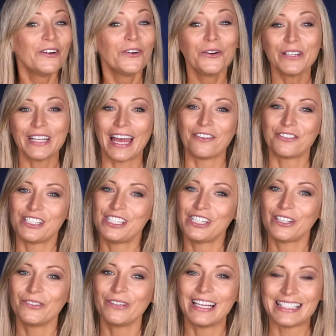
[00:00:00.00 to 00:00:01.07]
All you have to
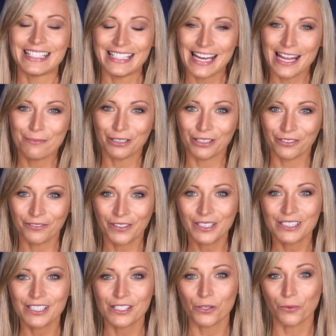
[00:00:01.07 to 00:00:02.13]
do is enable the
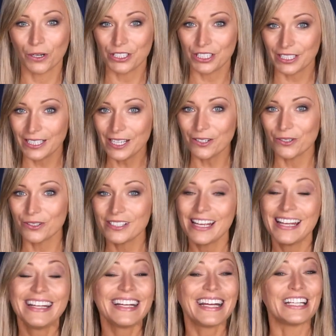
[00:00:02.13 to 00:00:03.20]
filters you want to use,
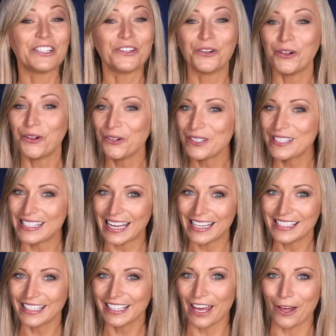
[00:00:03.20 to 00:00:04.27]
and you're all
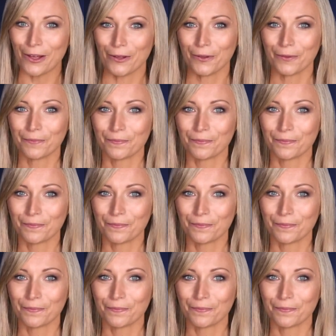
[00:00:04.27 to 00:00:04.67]
set to go.